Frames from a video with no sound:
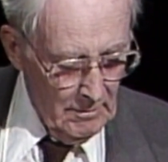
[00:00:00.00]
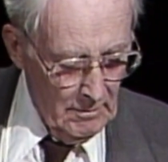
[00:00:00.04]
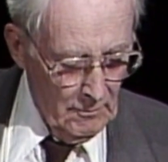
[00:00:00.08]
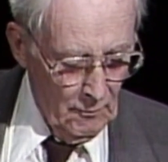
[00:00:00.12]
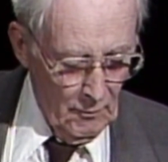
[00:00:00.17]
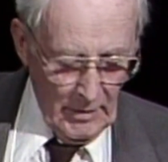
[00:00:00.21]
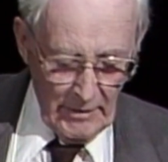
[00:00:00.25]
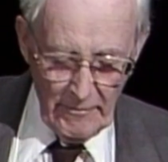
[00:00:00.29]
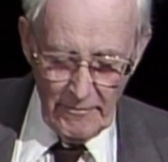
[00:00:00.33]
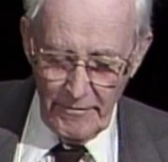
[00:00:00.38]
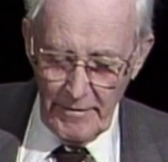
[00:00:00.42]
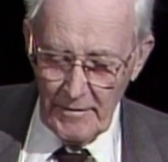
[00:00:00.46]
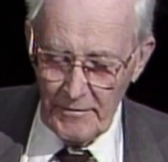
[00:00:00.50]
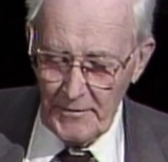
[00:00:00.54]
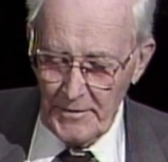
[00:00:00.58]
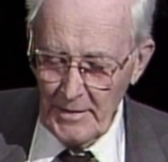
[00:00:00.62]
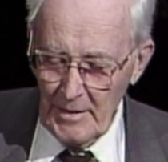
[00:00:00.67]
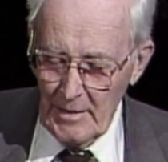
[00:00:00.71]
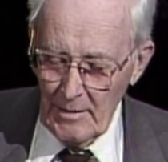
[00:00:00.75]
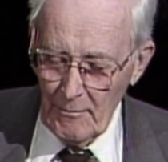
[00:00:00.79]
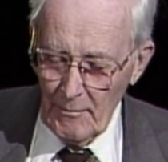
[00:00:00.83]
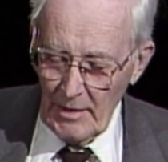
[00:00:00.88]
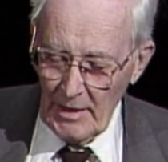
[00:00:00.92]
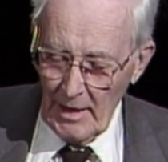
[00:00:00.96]

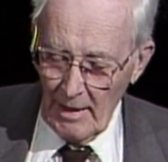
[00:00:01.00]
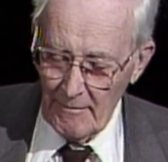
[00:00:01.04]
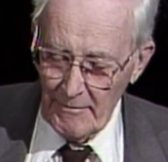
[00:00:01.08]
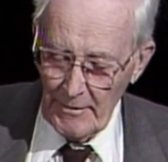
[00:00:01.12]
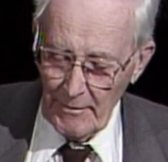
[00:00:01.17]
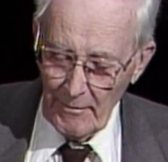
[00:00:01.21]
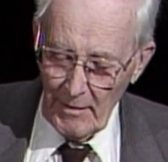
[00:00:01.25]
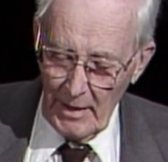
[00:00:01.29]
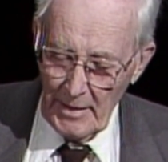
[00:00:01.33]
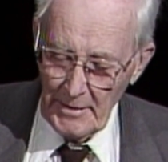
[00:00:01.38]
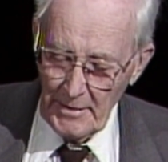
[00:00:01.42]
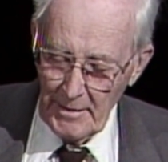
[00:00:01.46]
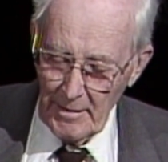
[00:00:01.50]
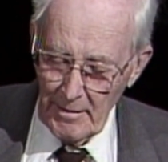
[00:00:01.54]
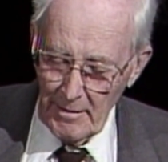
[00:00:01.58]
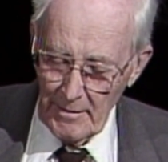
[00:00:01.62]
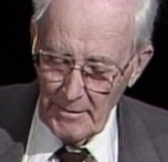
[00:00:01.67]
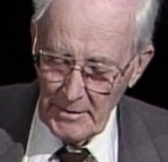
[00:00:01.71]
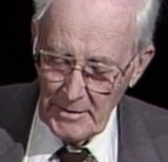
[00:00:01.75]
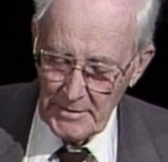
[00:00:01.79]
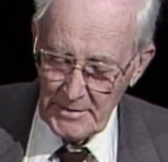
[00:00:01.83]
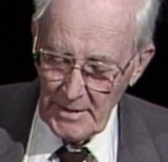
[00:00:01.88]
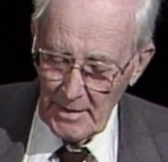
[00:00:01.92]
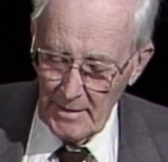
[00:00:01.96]
1:15, we have it right here in
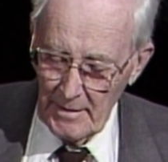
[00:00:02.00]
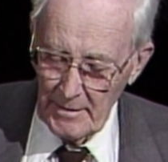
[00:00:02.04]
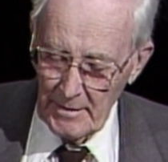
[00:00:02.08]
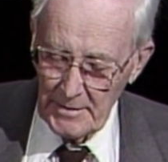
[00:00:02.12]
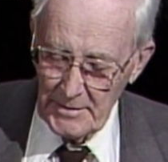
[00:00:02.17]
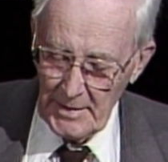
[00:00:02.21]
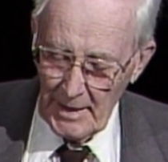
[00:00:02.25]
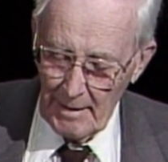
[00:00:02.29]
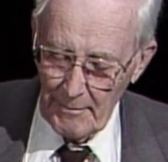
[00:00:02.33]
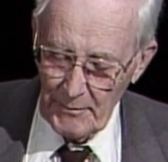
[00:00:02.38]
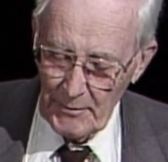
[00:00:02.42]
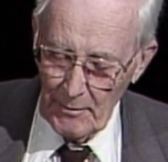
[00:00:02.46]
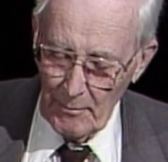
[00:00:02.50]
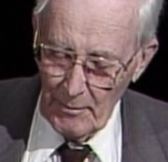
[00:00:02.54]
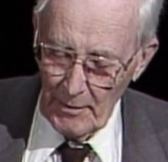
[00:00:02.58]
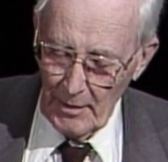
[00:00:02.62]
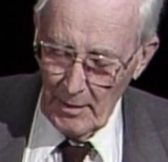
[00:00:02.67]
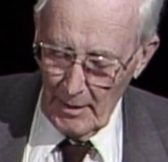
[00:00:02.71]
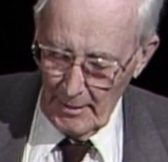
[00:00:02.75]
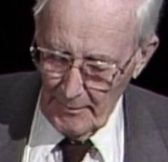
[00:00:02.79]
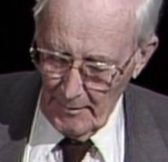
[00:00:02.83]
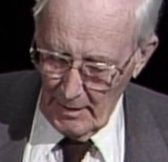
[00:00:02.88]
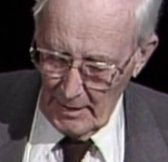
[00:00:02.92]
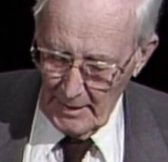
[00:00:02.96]
the chapter
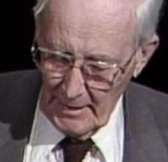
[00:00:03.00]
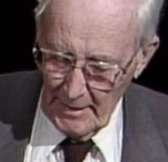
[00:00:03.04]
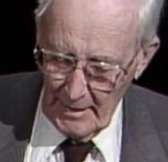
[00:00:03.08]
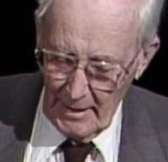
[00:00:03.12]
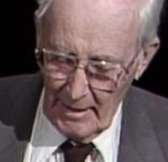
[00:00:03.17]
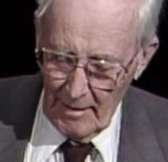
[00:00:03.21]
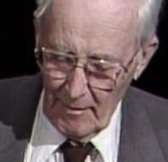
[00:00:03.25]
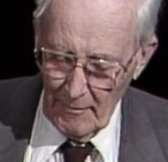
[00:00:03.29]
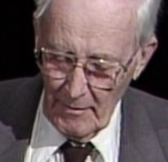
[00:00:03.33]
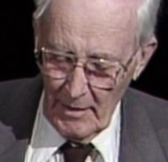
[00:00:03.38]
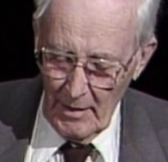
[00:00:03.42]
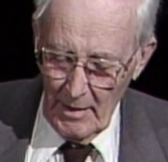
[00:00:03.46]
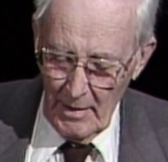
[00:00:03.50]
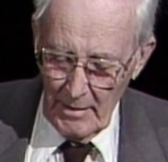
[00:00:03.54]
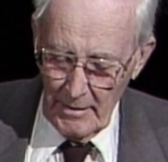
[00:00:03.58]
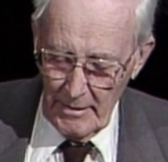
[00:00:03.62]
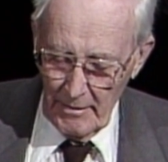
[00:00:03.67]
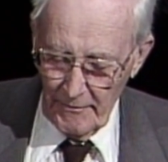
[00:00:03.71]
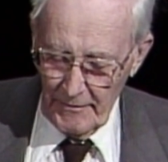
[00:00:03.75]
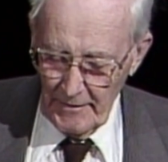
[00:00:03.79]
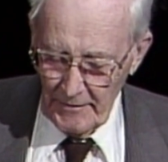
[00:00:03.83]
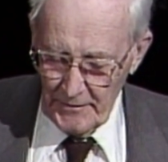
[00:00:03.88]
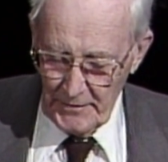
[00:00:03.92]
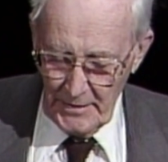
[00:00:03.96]
we're on right now, the
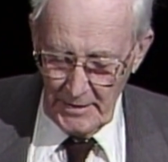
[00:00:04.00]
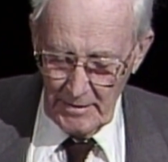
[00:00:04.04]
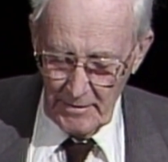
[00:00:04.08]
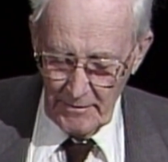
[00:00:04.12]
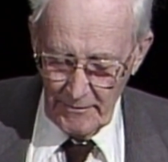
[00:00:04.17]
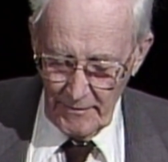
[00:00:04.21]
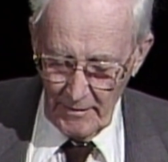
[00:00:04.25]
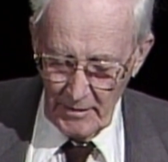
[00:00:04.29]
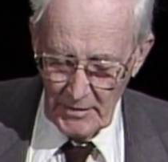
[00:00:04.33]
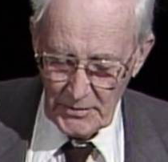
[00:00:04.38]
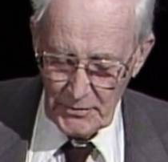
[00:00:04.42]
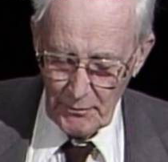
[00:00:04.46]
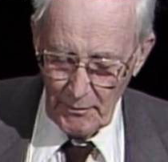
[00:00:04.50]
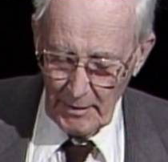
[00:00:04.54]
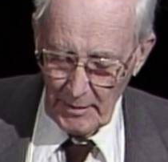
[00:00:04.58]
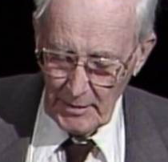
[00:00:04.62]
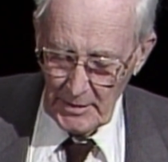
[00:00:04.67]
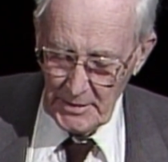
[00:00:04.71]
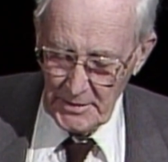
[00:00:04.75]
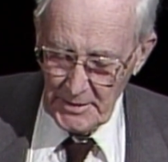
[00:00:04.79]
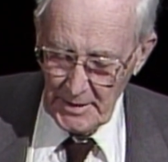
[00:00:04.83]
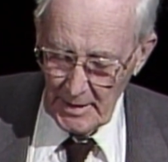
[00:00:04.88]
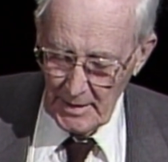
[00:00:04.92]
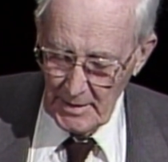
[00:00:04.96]
15th verse, where he
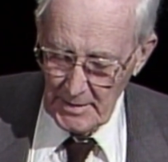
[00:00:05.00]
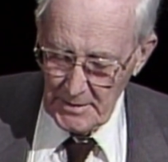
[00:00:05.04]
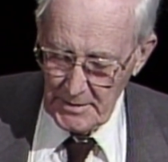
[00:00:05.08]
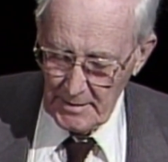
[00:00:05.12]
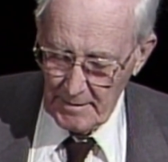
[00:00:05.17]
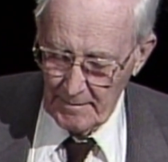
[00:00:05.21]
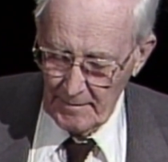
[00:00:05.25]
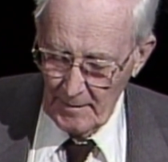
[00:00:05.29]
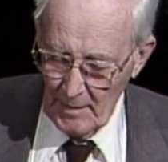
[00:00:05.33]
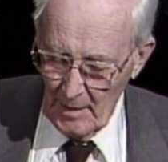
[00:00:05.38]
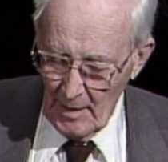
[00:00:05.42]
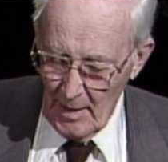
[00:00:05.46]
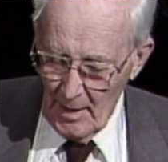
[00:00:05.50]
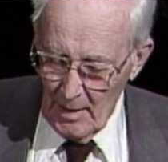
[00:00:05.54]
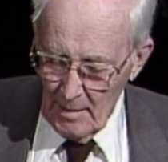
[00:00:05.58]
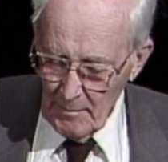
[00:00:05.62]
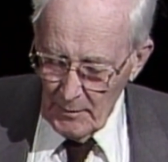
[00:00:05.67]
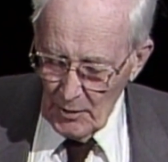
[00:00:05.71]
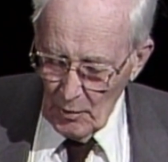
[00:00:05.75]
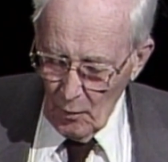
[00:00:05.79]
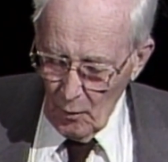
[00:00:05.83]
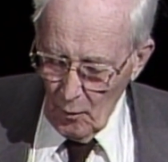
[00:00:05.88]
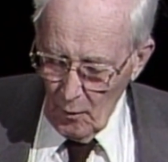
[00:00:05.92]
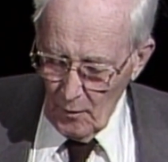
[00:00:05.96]
says,
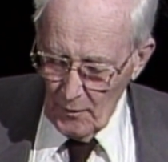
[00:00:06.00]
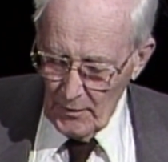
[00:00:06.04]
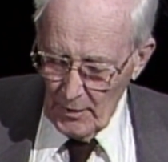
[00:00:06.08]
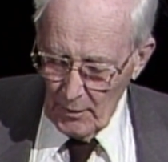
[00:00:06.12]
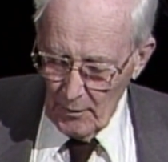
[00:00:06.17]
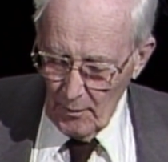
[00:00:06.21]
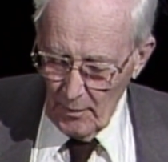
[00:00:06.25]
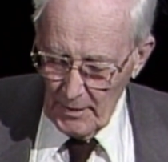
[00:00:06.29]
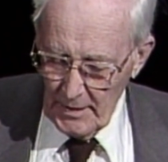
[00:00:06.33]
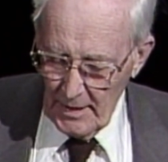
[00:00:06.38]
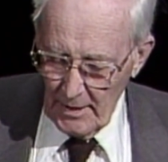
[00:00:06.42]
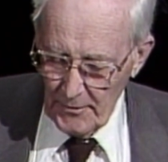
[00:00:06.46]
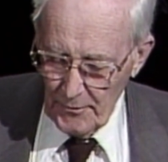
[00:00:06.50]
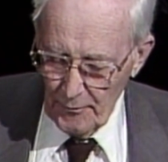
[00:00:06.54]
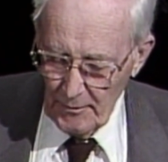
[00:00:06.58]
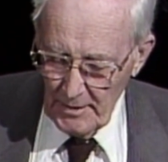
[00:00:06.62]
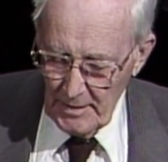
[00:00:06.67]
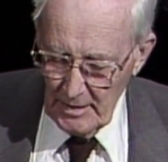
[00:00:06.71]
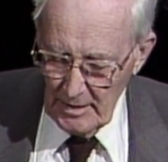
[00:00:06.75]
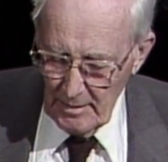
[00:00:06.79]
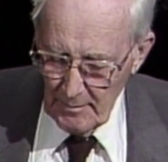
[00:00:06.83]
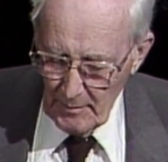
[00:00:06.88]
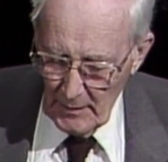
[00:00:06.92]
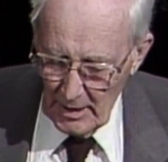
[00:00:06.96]
behold, the Lord hath
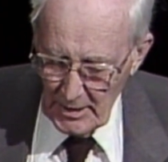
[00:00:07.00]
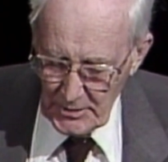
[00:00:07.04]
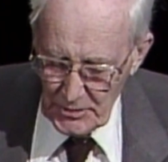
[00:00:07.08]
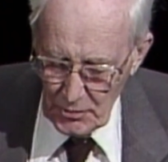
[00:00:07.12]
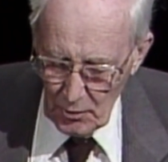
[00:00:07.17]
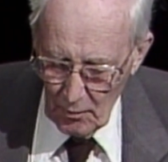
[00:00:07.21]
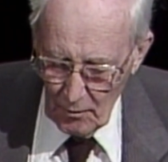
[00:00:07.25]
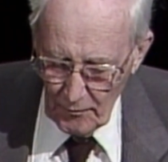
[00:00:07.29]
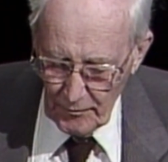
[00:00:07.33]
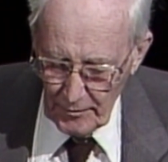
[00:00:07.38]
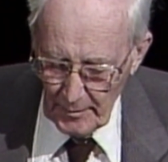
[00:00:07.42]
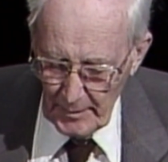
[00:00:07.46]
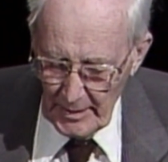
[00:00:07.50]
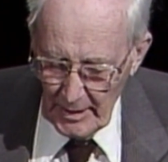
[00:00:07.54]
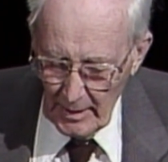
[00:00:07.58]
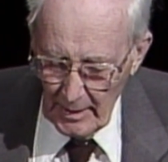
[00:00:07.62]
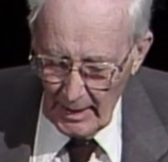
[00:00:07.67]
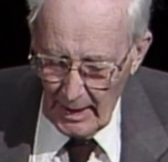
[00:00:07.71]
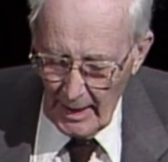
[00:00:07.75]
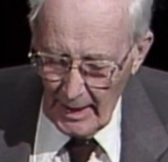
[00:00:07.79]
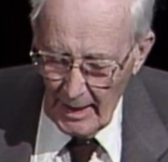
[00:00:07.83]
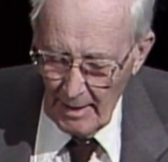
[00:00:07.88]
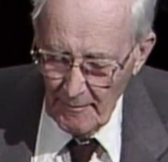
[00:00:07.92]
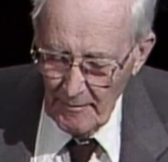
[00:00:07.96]
redeemed my soul from hell.
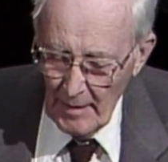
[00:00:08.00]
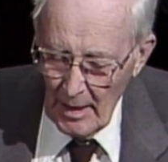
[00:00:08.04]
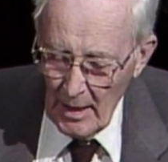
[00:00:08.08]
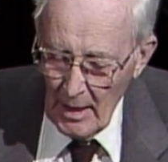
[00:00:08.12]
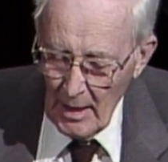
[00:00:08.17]
I have